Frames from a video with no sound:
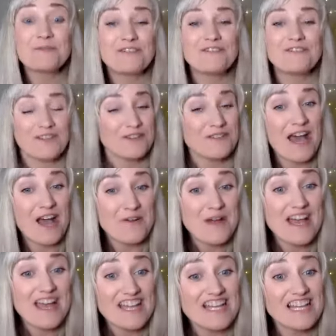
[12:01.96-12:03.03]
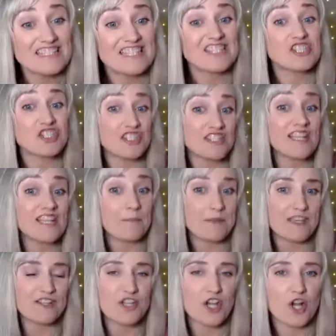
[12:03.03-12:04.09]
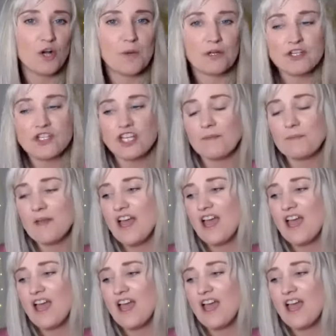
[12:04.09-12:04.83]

feel that way because it's just stepping into homeownership.